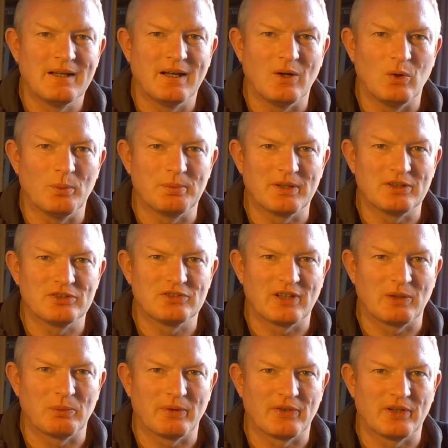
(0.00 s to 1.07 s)
I hope you can
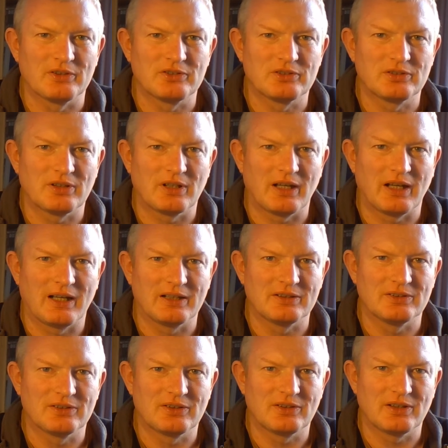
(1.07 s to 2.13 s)
stick with us
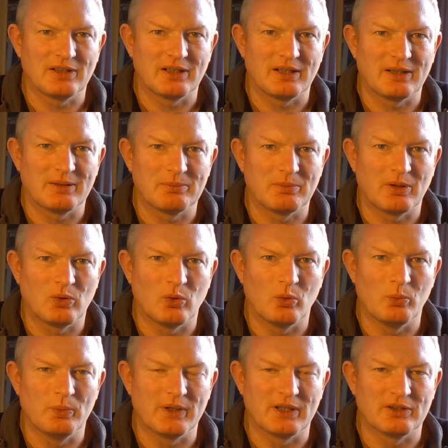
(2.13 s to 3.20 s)
and um, I
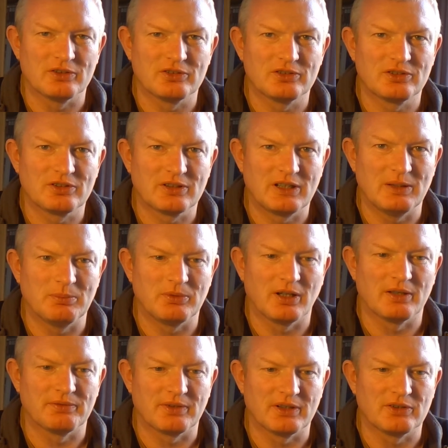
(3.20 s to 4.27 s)
hope we can keep
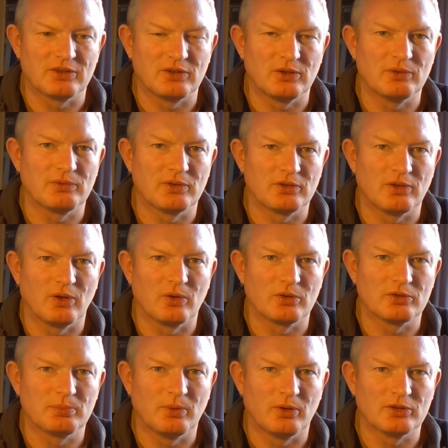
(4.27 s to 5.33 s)
delivering to you for as long
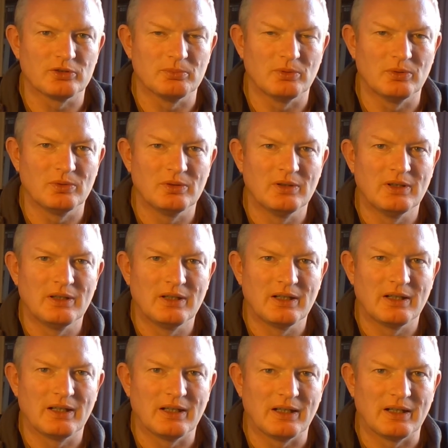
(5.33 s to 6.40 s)
as possible.
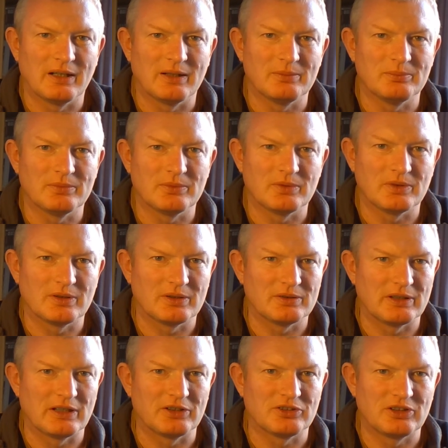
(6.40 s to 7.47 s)
Um,
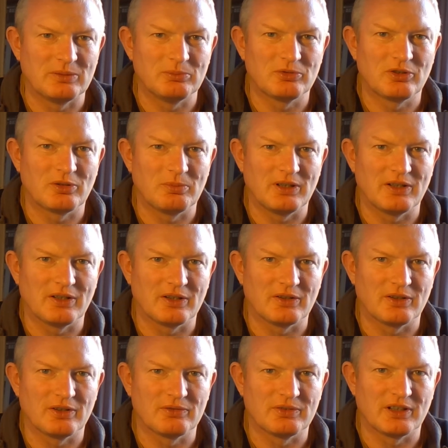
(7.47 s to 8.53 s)
it seems to be
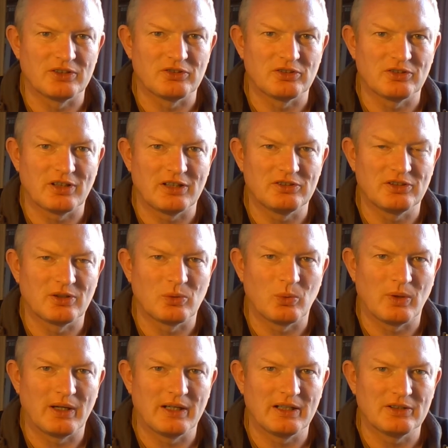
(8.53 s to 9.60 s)
that the village is nice and
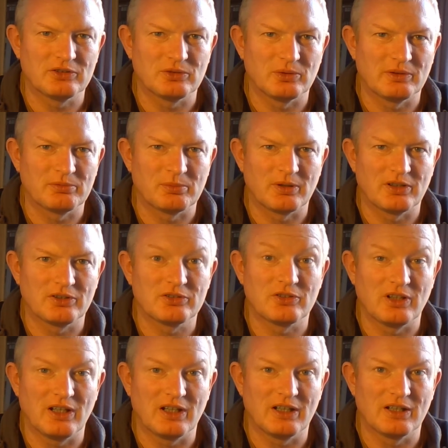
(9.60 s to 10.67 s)
quiet, so everybody is
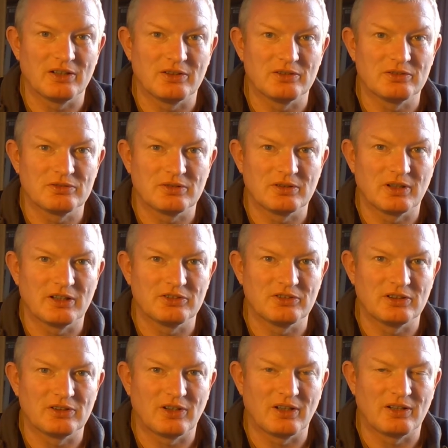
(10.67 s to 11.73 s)
staying in
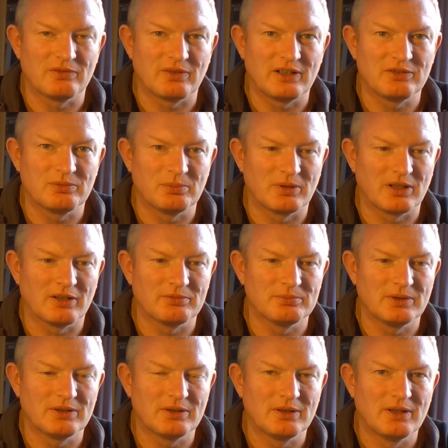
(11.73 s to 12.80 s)
listening to the advice from the
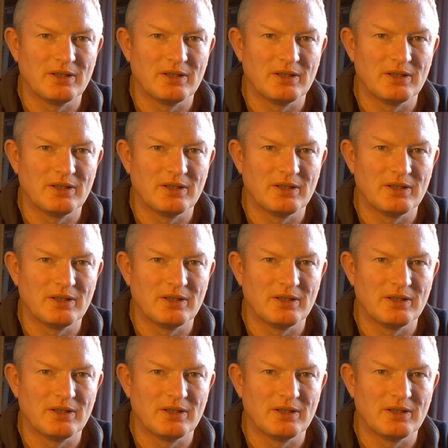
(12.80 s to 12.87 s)
government.